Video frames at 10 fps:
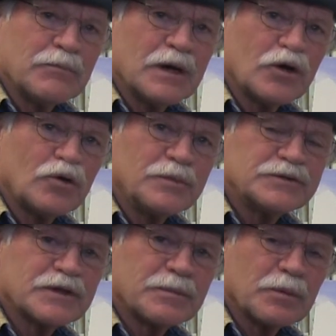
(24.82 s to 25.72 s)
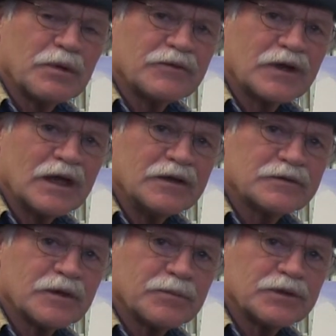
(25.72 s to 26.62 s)
my home is up above
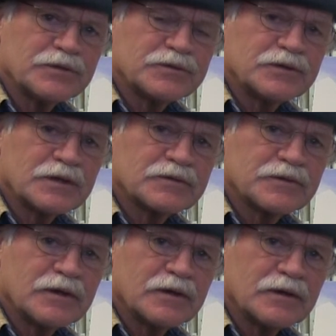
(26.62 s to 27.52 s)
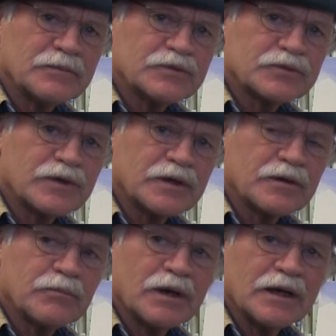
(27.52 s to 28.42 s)
Gates, up in the sticks there. I'm
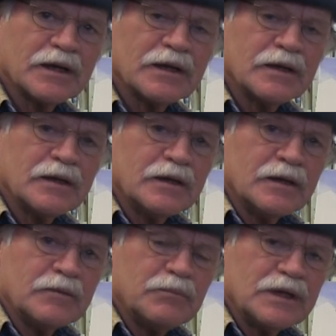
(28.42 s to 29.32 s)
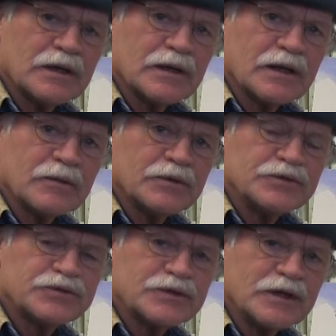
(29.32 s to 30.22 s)
surrounded by BLM
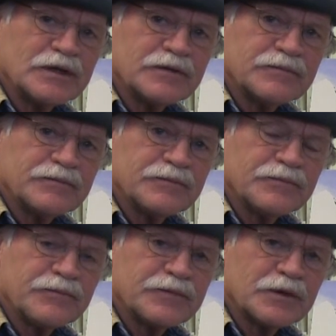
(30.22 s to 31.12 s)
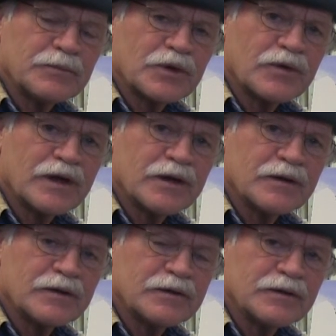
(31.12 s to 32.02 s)
and state and timber
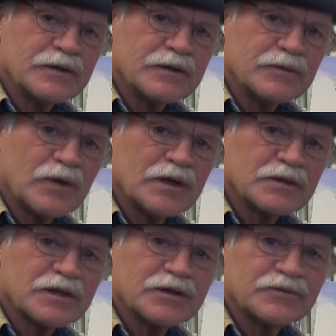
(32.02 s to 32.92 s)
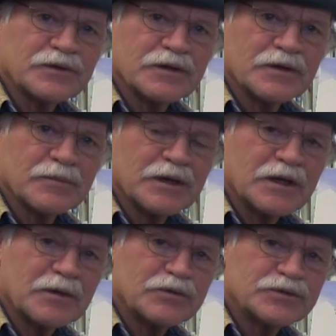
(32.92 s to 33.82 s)
ground and wild country there. My
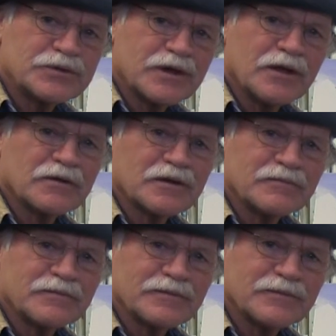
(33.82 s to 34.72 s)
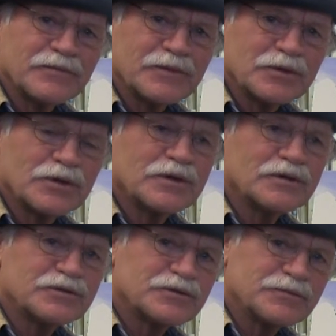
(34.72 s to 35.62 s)
neighbors are elk and
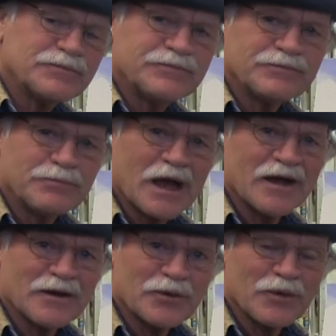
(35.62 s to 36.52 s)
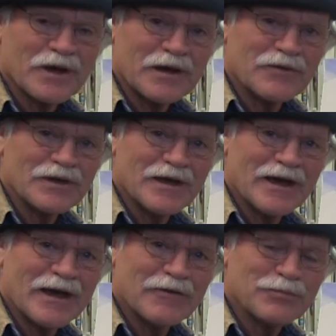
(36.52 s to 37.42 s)
cougars and bear and whatever you
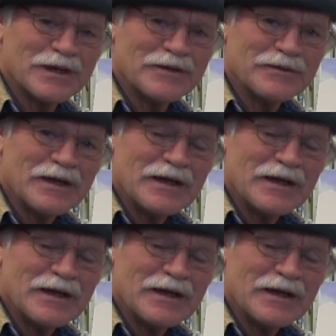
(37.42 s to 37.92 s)
have, but